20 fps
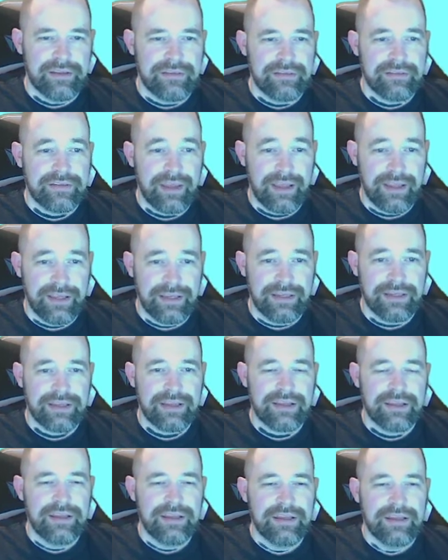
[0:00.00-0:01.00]

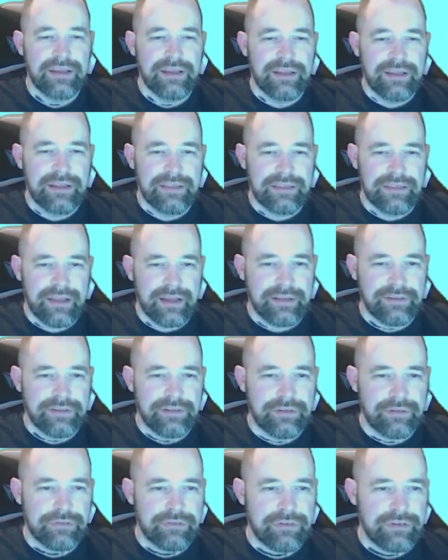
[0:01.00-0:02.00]
take
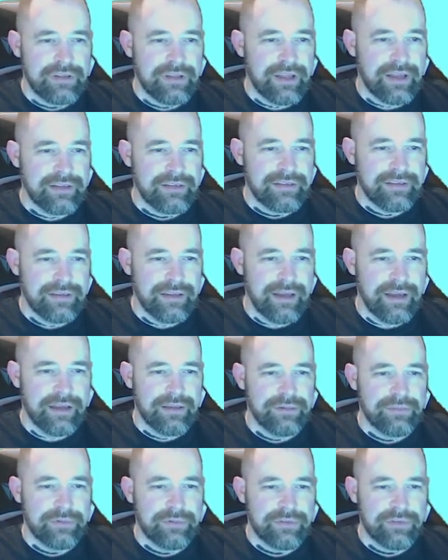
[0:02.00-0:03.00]

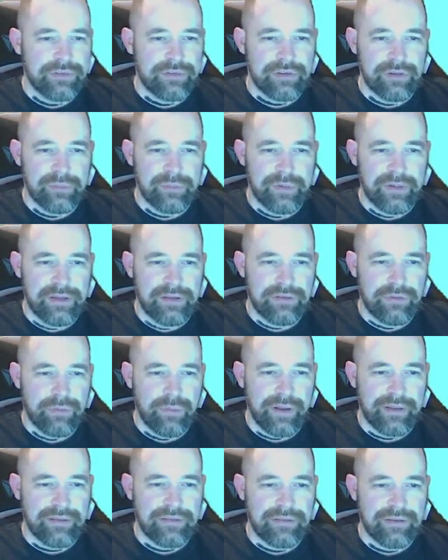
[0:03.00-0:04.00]
1999, which is going to be
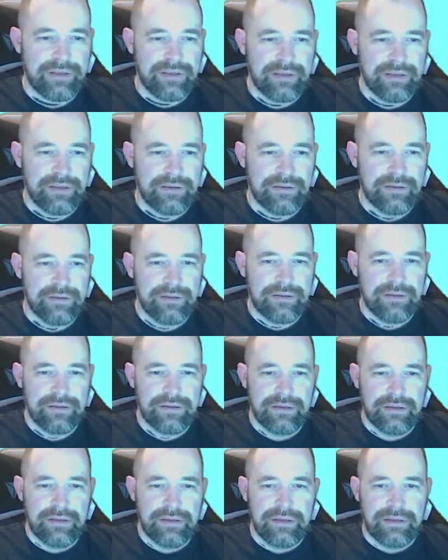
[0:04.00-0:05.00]
20.
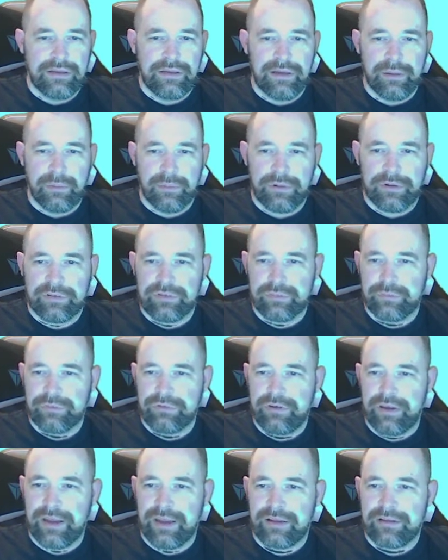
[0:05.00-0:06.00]
And we're going to
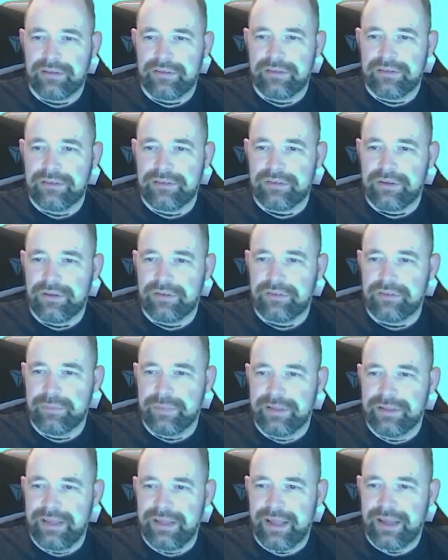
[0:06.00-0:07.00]
subtract. This is going to
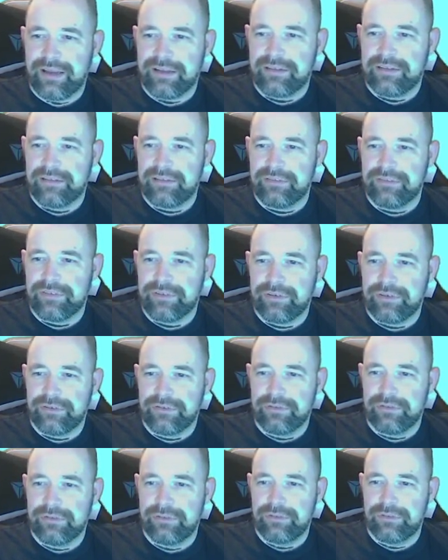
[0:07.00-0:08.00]
be negative
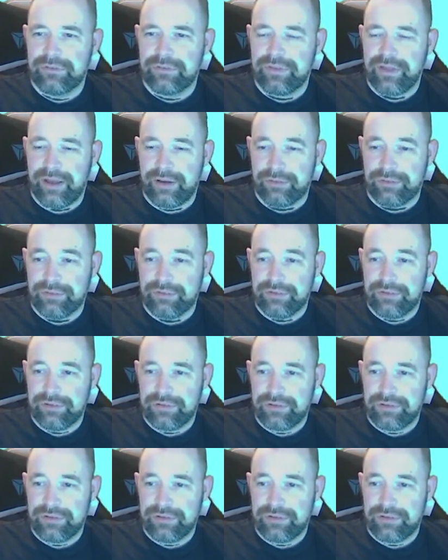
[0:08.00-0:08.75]
2000.